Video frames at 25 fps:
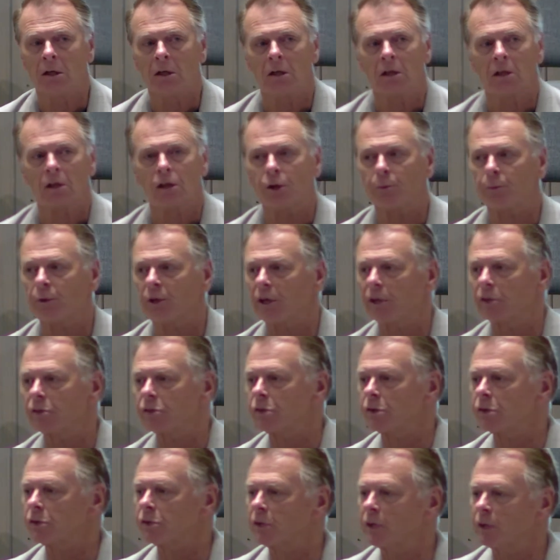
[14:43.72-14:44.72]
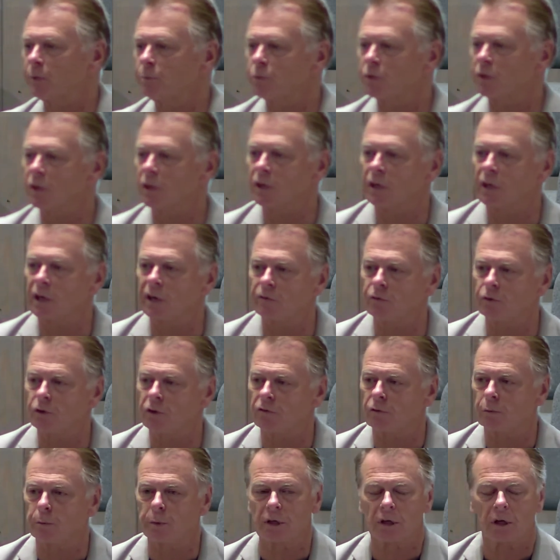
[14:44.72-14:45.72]
Let me ask the same thing. Have you
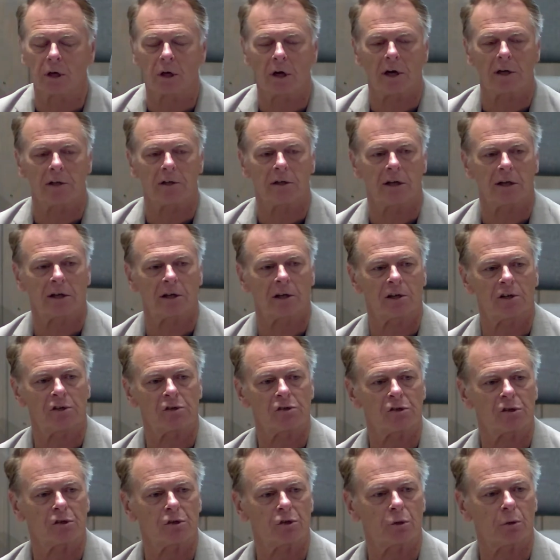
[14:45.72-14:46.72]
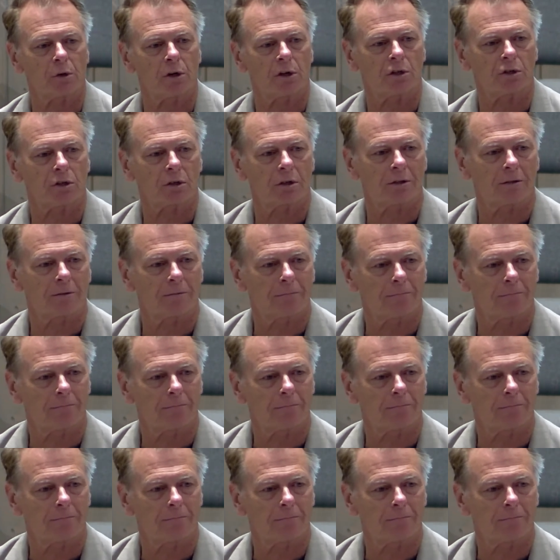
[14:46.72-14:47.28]
ever been caught in that kind of situation?